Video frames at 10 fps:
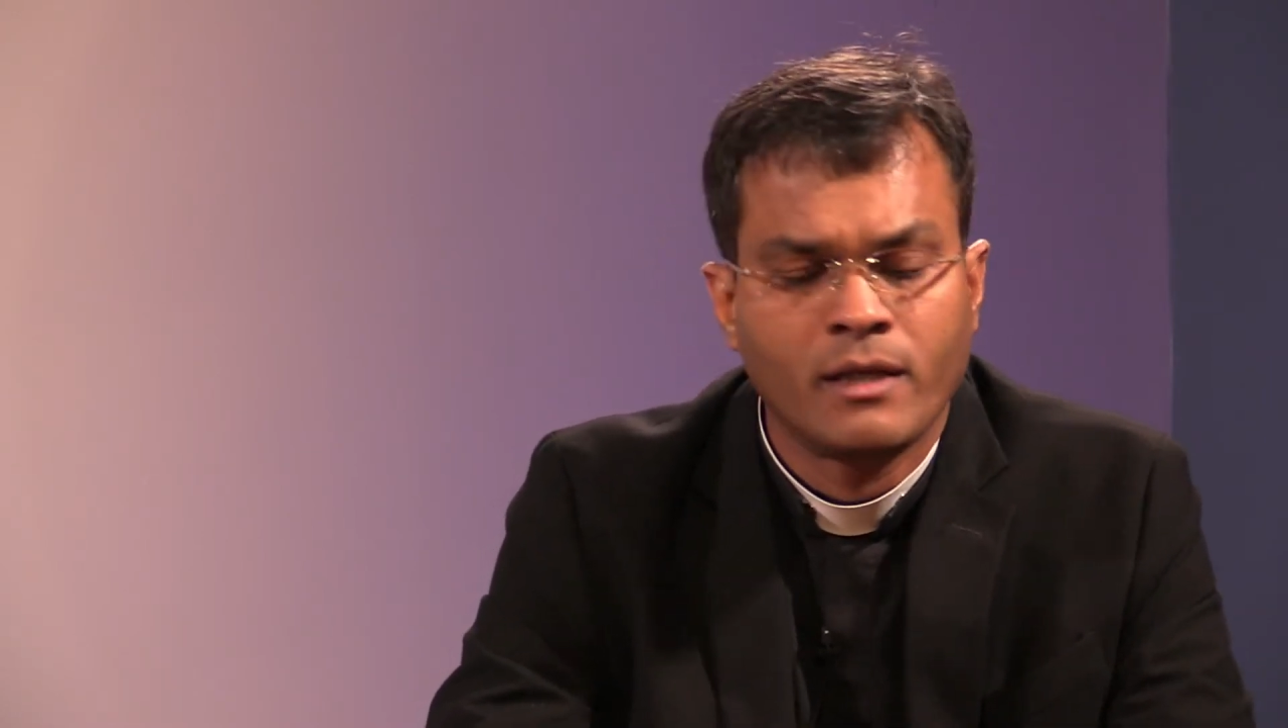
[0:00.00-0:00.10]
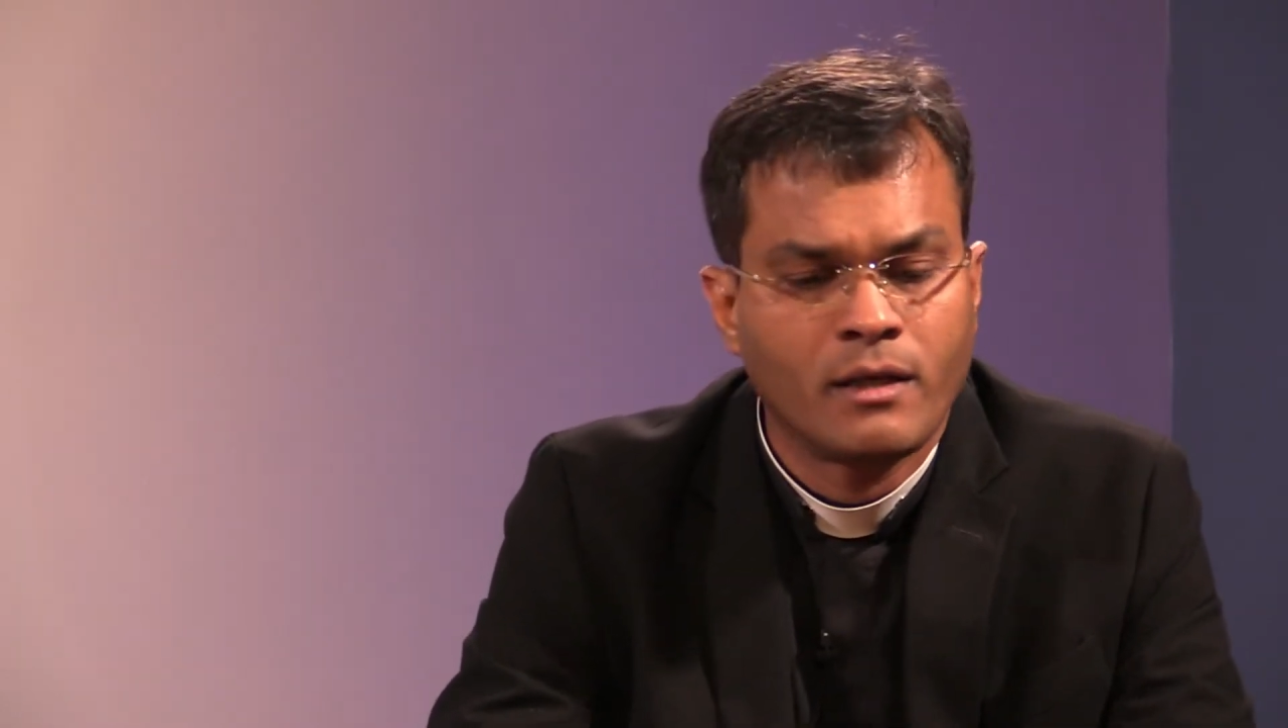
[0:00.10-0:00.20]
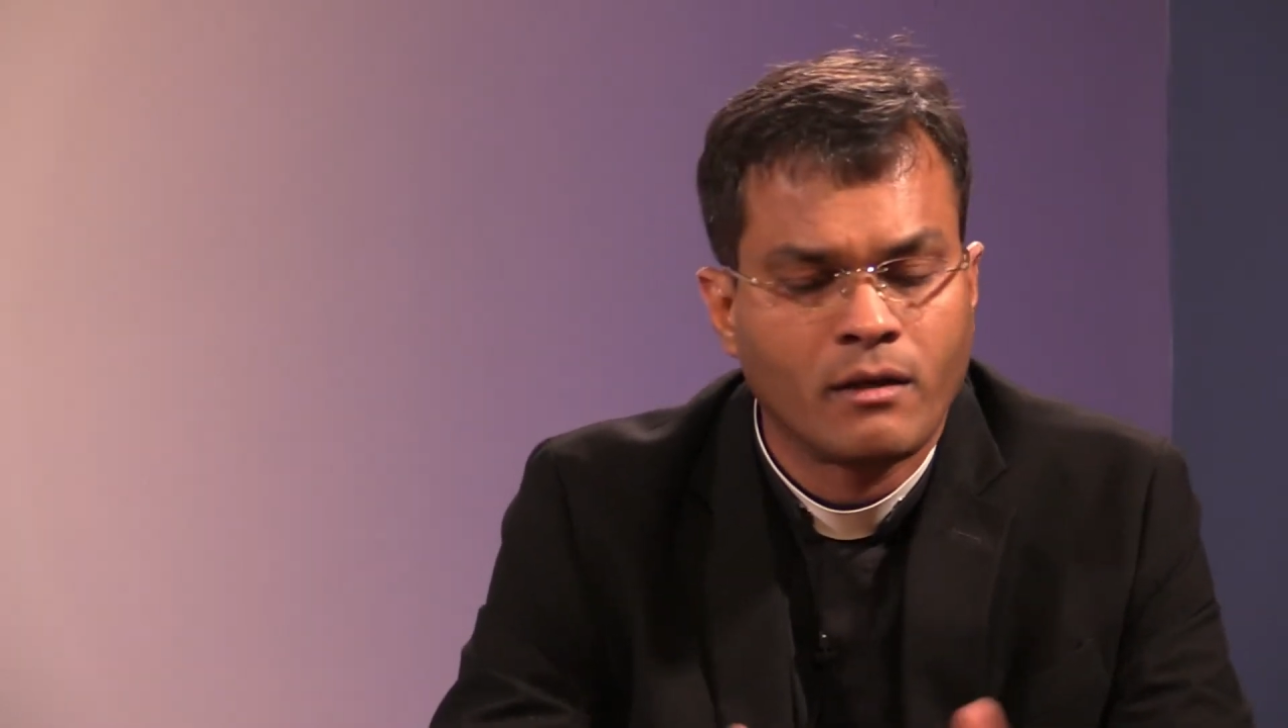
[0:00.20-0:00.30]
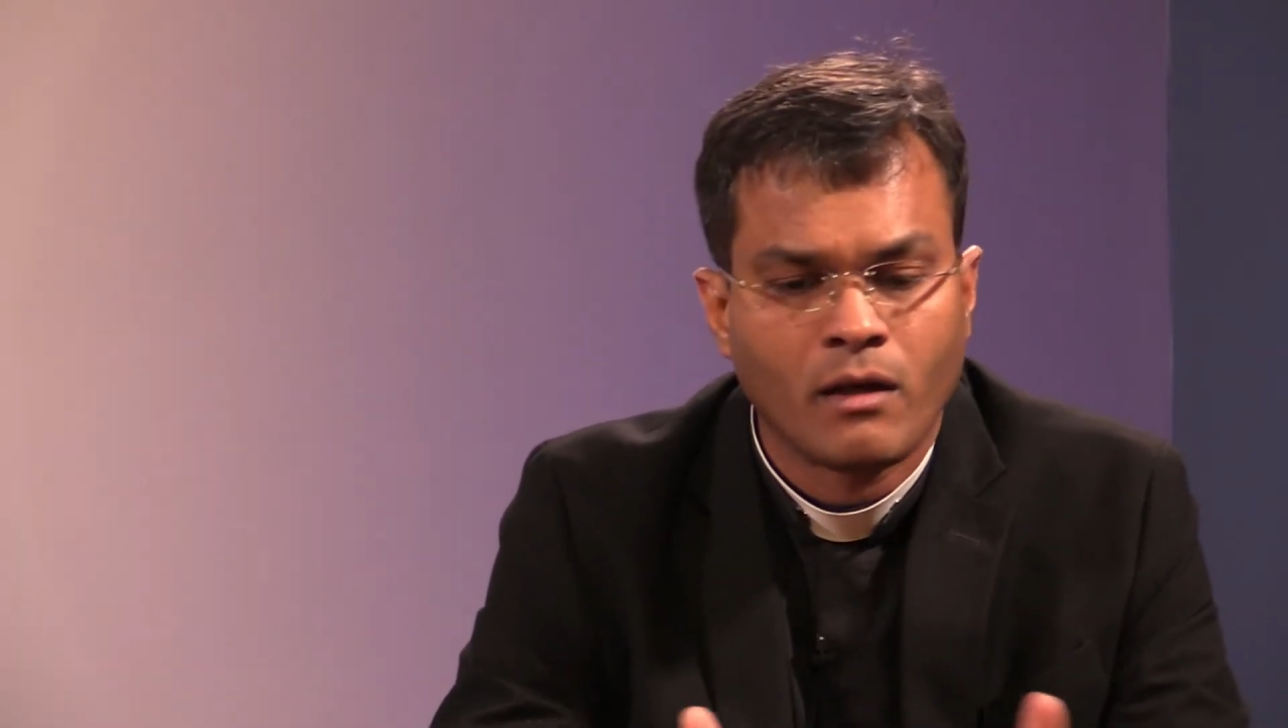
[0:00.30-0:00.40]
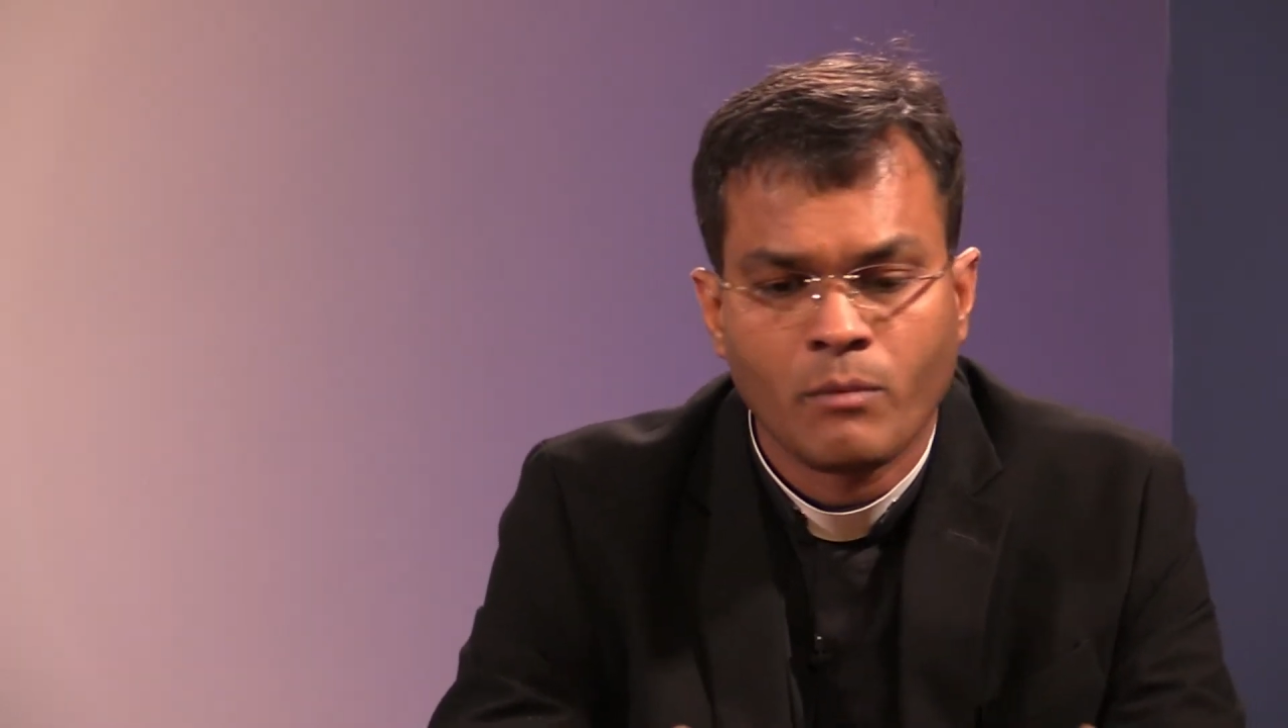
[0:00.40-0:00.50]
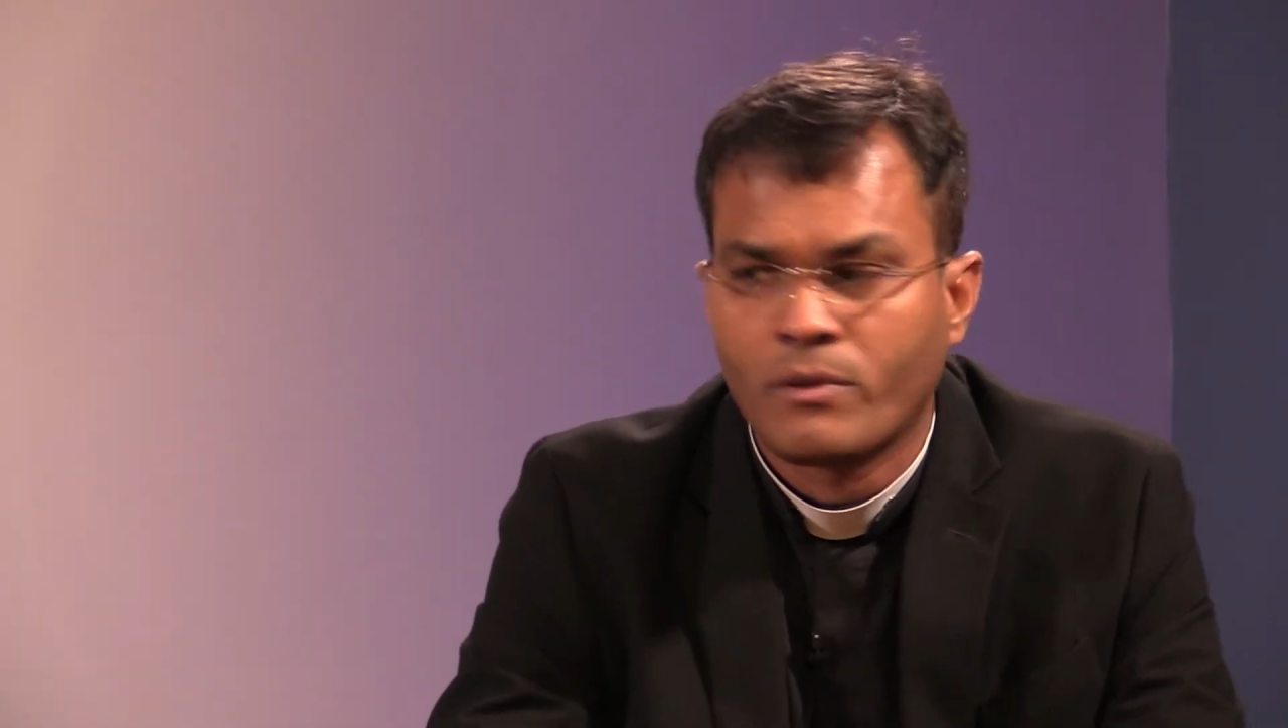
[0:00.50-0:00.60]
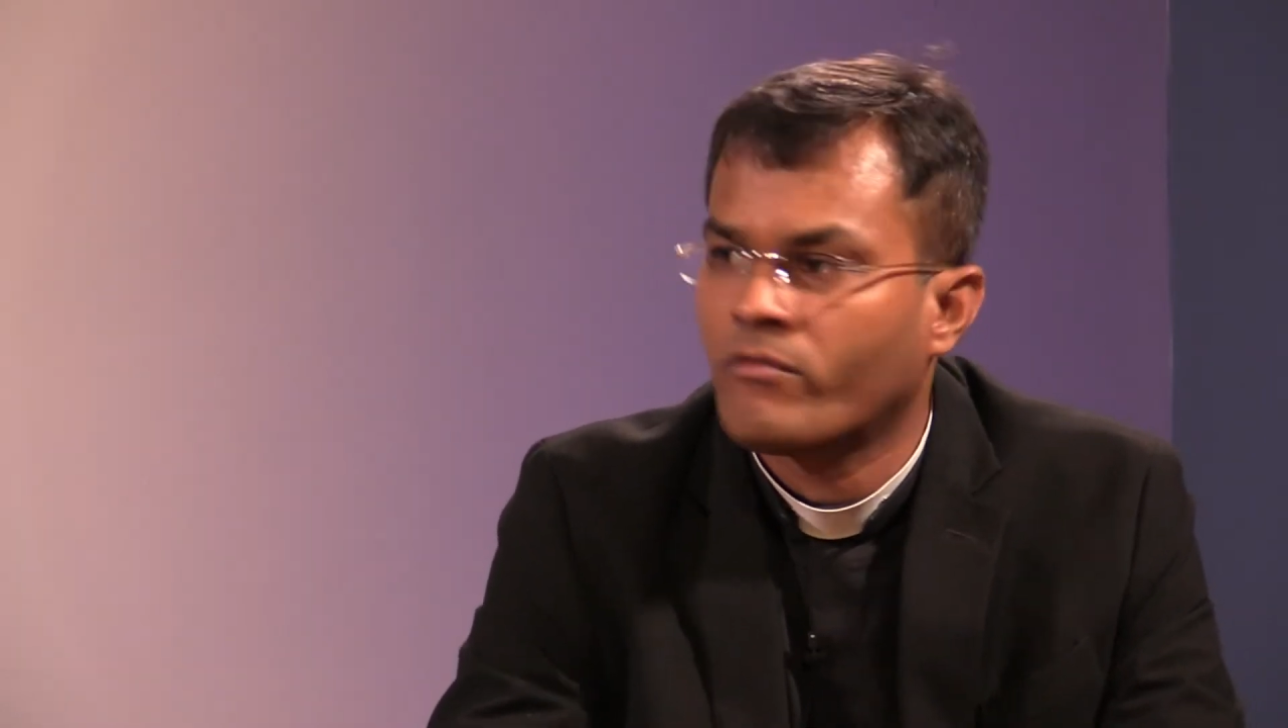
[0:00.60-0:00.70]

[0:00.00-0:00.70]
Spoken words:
and help the